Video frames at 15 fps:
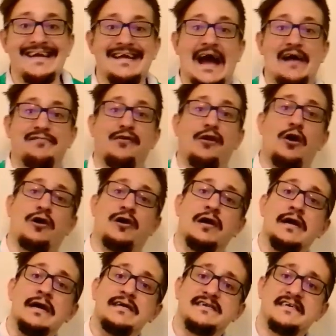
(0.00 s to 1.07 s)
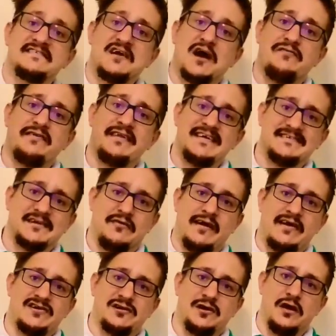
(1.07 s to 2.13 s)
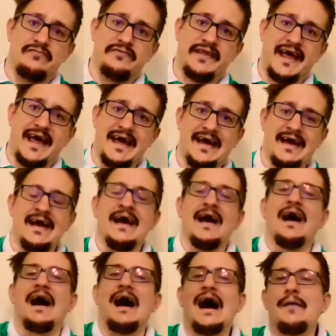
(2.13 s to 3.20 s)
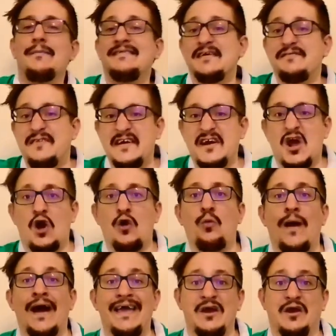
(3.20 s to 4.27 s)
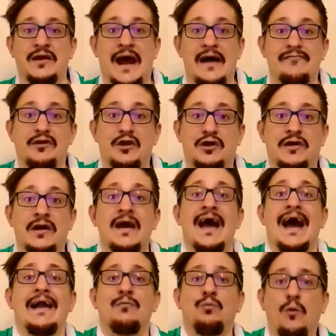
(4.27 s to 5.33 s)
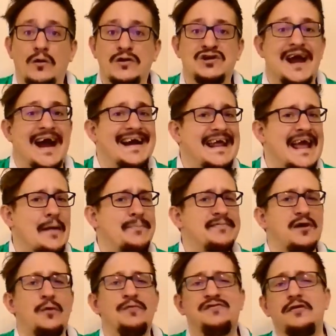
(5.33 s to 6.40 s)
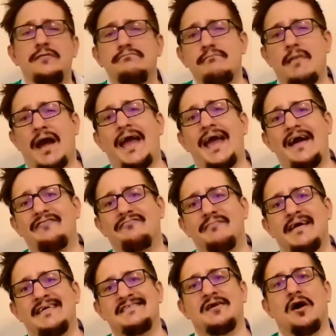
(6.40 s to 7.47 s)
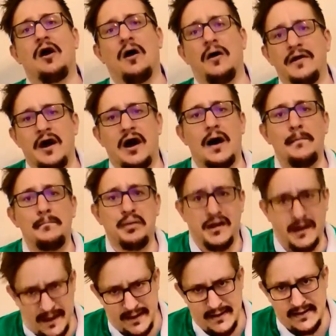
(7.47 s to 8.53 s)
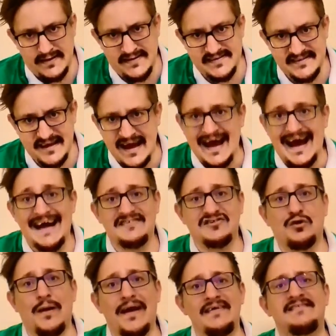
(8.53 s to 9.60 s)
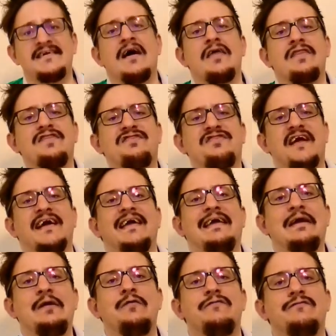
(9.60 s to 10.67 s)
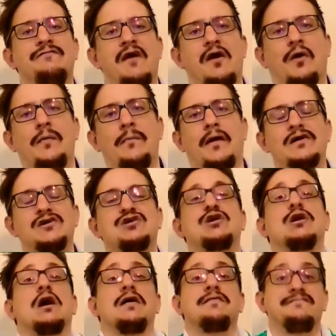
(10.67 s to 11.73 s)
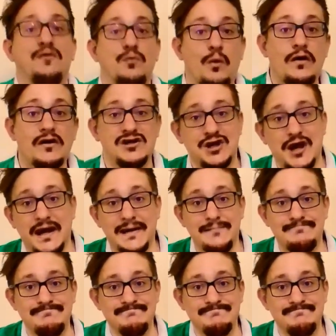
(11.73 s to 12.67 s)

have a look just over this direction over there. There's a video where you can have a look and watch any episodes you may have missed on our playlist. As always, thank you very much for watching.